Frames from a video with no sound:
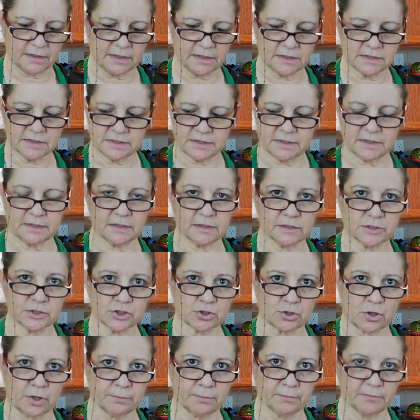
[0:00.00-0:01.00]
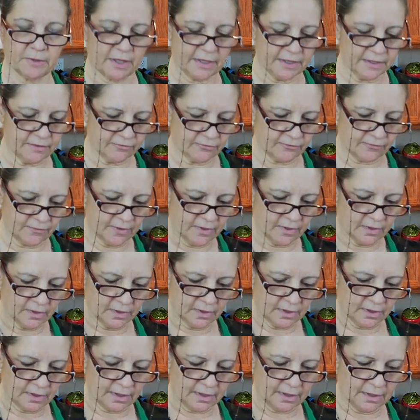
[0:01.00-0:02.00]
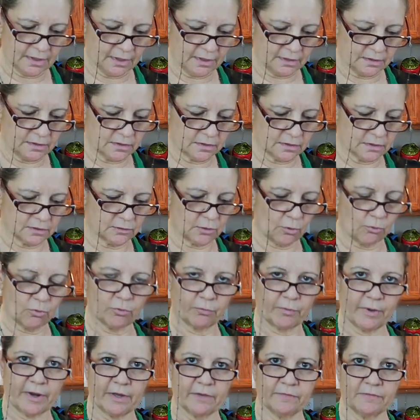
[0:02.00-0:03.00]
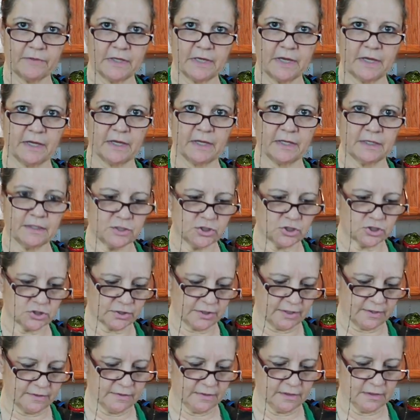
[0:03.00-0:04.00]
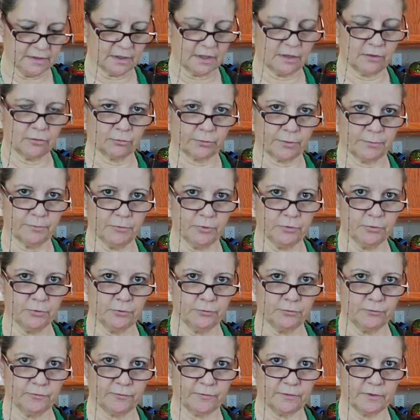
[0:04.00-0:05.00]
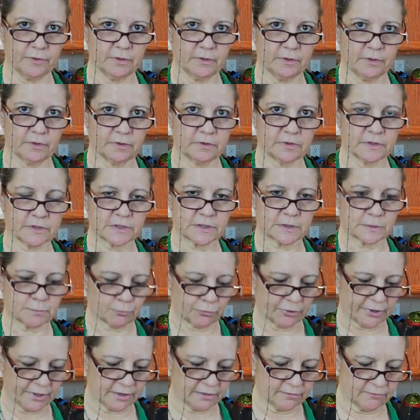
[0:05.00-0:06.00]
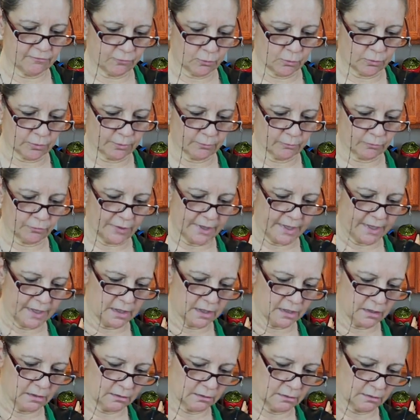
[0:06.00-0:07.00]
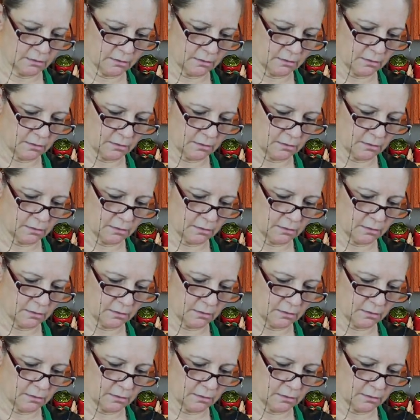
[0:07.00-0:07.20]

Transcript: I need to take a sharp knife and go around the edge, and then I'll remove the spring form ring.